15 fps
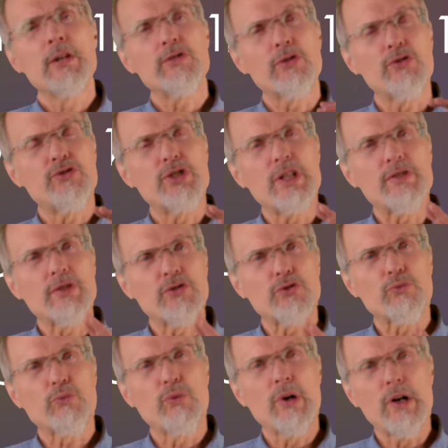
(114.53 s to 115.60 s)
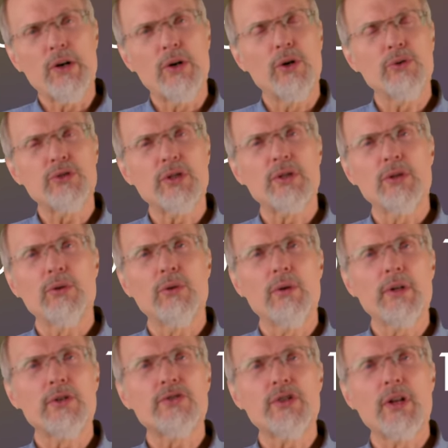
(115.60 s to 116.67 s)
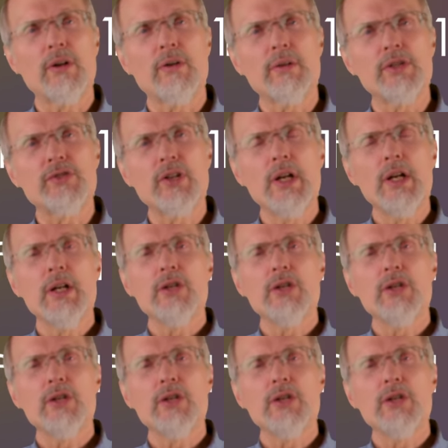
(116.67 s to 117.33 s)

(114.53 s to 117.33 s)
So Jesus, woe to the lawyers here is